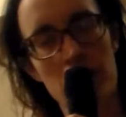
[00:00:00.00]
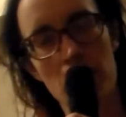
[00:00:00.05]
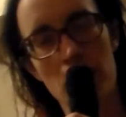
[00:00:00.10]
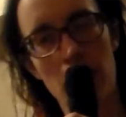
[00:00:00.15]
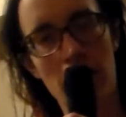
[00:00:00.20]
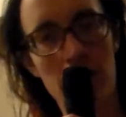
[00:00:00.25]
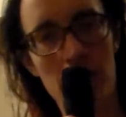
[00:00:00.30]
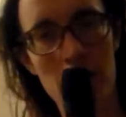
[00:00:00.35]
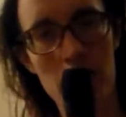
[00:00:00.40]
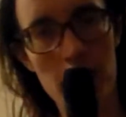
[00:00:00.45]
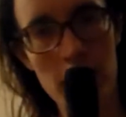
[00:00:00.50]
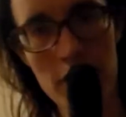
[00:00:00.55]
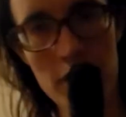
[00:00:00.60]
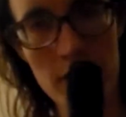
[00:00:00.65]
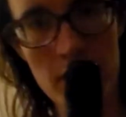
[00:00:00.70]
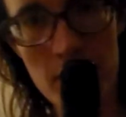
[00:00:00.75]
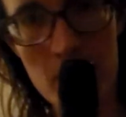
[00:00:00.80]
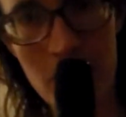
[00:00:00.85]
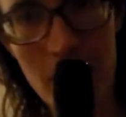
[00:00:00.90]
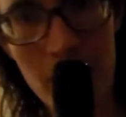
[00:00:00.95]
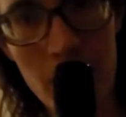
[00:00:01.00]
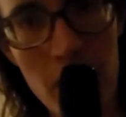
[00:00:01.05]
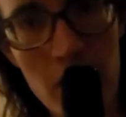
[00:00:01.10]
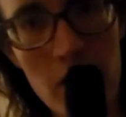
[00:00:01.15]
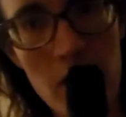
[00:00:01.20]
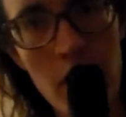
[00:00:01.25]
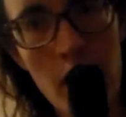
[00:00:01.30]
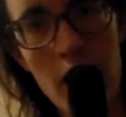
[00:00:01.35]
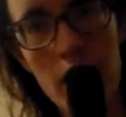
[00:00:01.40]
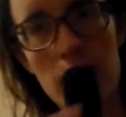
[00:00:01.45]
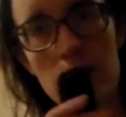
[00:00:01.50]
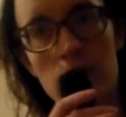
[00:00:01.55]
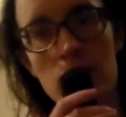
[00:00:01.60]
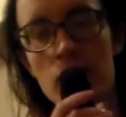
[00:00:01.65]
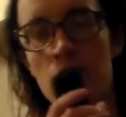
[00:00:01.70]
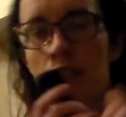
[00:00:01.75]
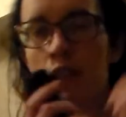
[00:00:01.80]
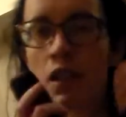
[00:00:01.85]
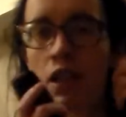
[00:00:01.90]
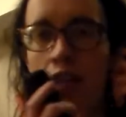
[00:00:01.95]
Please don't have any fantasies about that, okay?
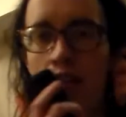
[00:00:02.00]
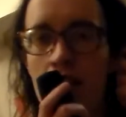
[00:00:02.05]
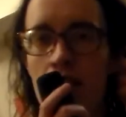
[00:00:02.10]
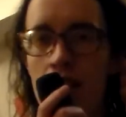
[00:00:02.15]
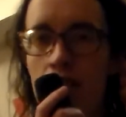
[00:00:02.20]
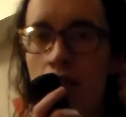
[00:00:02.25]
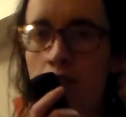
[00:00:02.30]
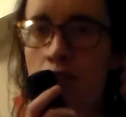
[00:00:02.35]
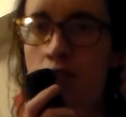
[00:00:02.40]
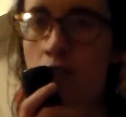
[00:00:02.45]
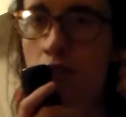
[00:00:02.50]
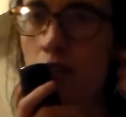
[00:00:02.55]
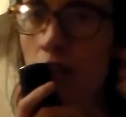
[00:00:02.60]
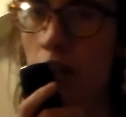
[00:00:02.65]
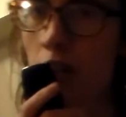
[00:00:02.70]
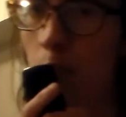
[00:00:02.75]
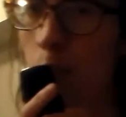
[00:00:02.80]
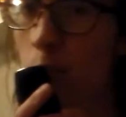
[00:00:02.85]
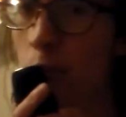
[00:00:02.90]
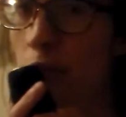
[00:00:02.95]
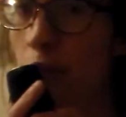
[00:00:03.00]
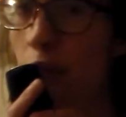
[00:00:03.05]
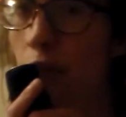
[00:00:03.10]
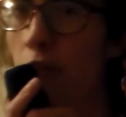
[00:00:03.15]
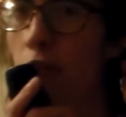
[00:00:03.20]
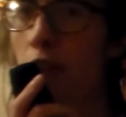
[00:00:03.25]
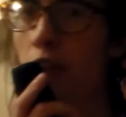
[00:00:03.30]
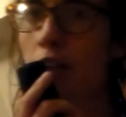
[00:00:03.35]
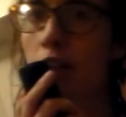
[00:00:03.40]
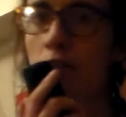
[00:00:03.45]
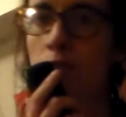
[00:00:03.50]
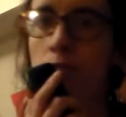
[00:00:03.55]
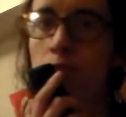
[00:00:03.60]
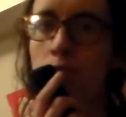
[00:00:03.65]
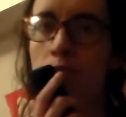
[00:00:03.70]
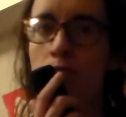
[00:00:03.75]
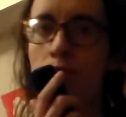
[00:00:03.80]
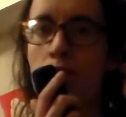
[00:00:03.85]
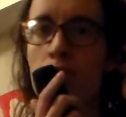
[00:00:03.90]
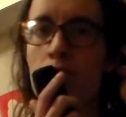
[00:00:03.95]
You should hook up with a girl though.
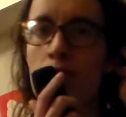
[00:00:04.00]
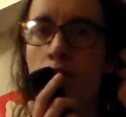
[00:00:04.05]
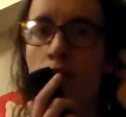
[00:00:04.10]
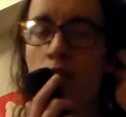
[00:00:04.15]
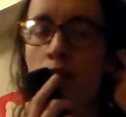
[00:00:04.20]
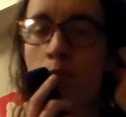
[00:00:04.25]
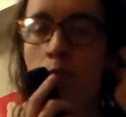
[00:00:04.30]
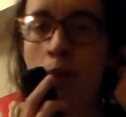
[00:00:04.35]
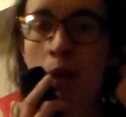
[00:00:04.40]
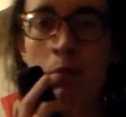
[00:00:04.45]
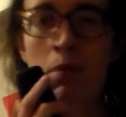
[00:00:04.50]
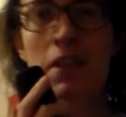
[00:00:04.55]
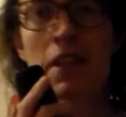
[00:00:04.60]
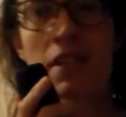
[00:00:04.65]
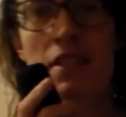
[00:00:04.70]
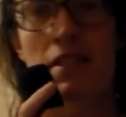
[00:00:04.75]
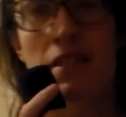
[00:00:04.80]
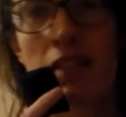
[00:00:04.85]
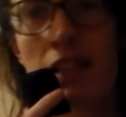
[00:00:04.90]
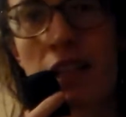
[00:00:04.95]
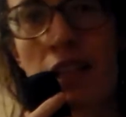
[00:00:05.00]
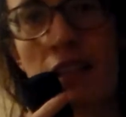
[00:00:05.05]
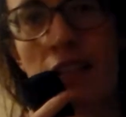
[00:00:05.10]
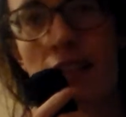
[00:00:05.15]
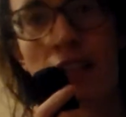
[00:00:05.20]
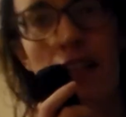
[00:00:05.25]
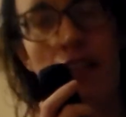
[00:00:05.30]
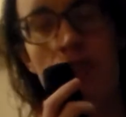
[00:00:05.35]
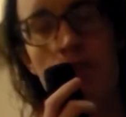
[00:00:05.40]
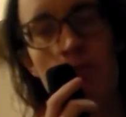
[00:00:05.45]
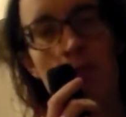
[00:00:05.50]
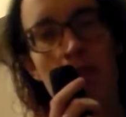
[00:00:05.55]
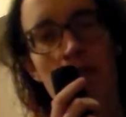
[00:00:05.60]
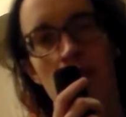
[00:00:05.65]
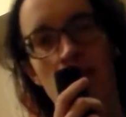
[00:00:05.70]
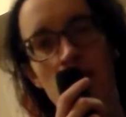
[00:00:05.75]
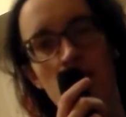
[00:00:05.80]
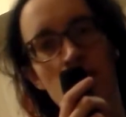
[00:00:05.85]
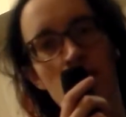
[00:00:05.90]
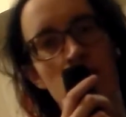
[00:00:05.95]
Maybe that's it. Like you've
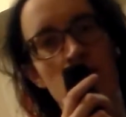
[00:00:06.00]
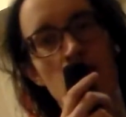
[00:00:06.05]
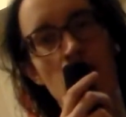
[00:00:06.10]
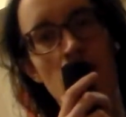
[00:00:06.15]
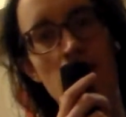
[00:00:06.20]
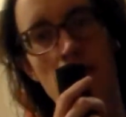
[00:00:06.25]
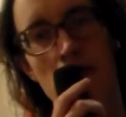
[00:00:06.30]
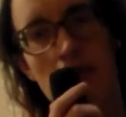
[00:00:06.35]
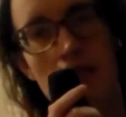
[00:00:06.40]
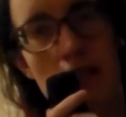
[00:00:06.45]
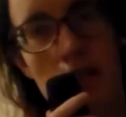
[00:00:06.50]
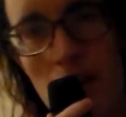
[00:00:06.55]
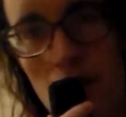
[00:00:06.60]
been chasing